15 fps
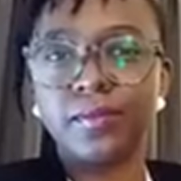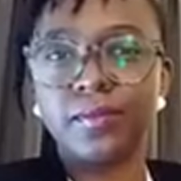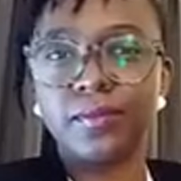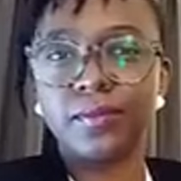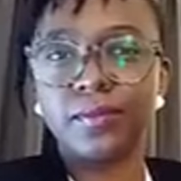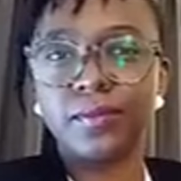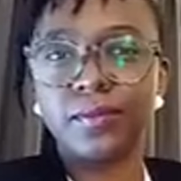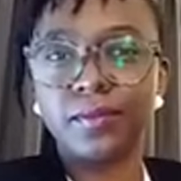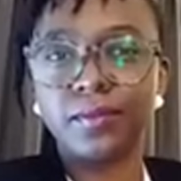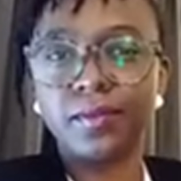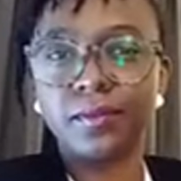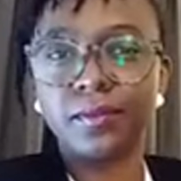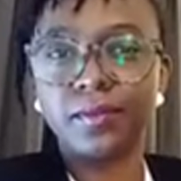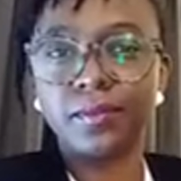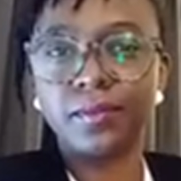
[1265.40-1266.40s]

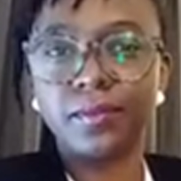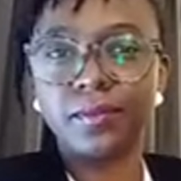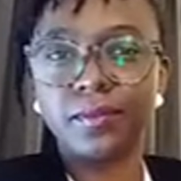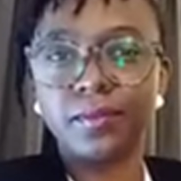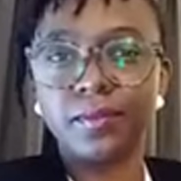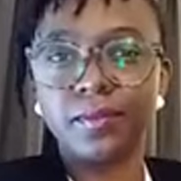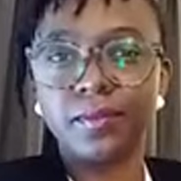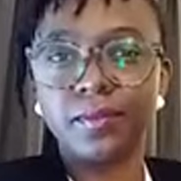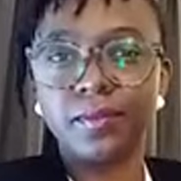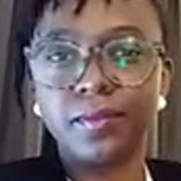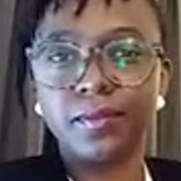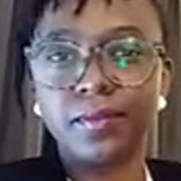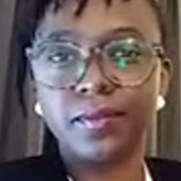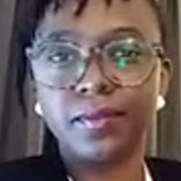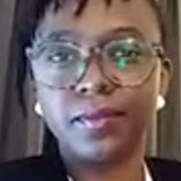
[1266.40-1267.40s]

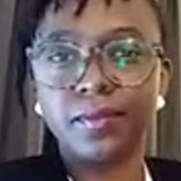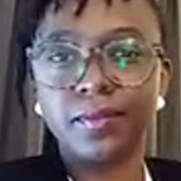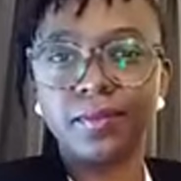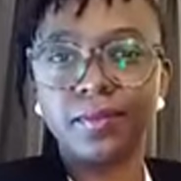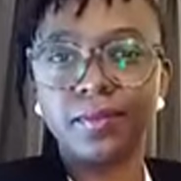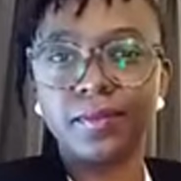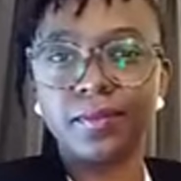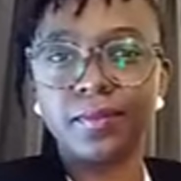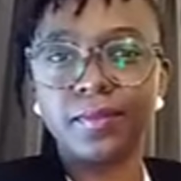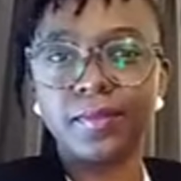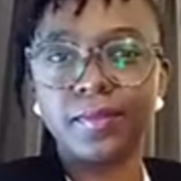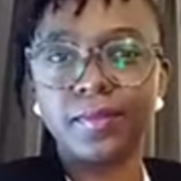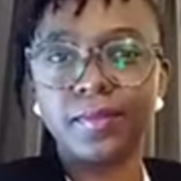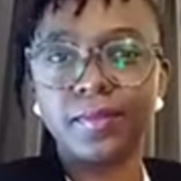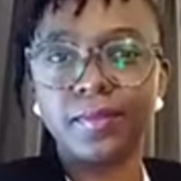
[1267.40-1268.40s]

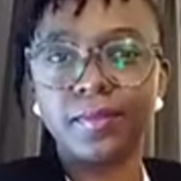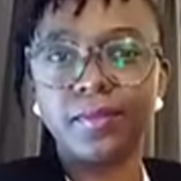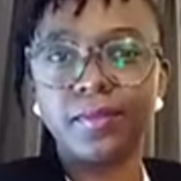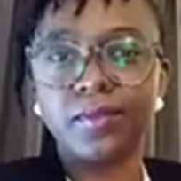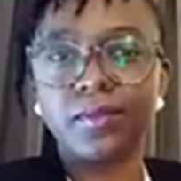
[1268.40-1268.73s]
This person isn't speaking.